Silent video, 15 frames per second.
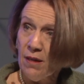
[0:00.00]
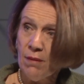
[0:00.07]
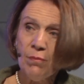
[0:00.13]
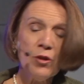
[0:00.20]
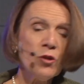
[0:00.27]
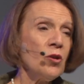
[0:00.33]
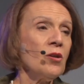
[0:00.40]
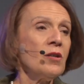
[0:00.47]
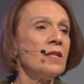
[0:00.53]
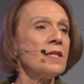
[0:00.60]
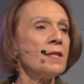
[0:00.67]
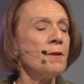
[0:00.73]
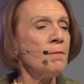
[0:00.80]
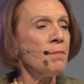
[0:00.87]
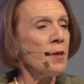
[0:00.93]
Because
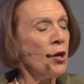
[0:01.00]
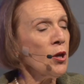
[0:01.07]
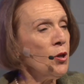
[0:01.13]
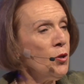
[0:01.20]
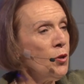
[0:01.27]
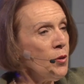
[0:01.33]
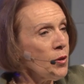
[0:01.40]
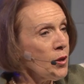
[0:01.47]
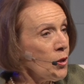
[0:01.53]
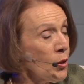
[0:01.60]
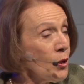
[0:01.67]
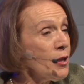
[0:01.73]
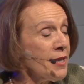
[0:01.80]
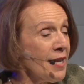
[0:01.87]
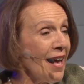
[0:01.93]
you
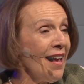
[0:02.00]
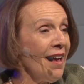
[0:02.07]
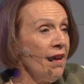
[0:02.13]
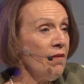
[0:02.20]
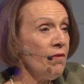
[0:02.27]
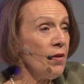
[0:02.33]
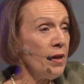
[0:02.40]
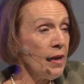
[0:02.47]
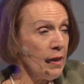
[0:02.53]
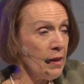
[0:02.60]
could have,